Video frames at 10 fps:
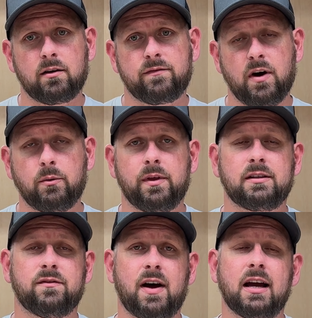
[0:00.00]
fun with
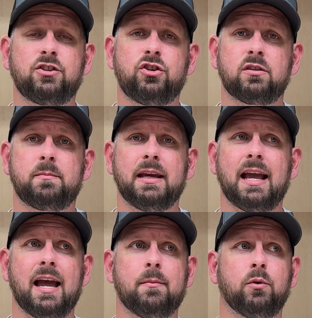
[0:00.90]
this device, just being
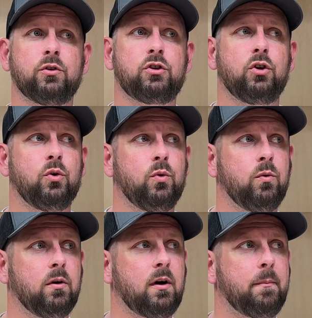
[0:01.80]
able
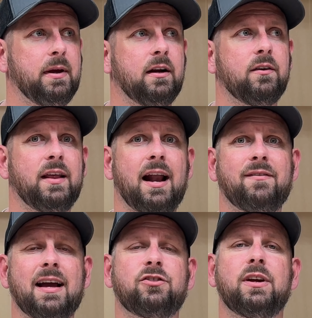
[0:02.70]
to appear that
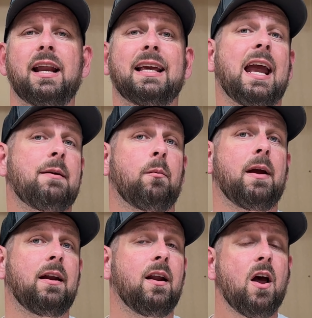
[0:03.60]
I've actually got a
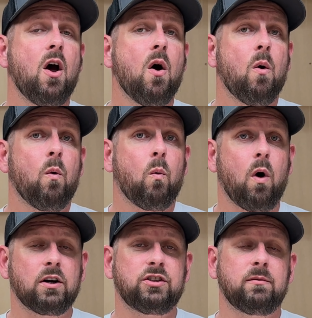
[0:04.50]
cameraman
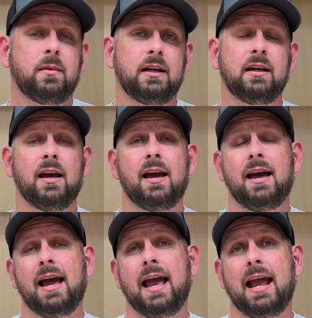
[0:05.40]
watching me
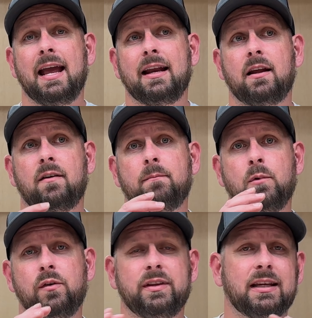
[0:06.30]
and
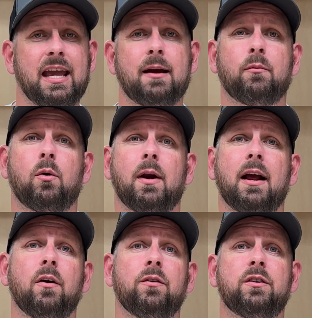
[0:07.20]
moving the camera
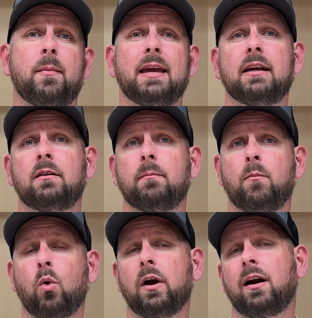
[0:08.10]
around to make it
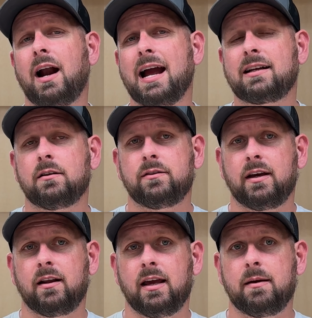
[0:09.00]
more interactive
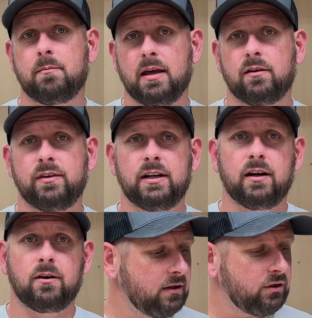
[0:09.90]
and a better
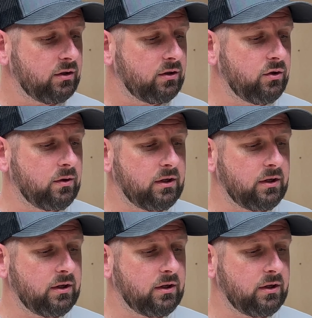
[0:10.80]
video. You can get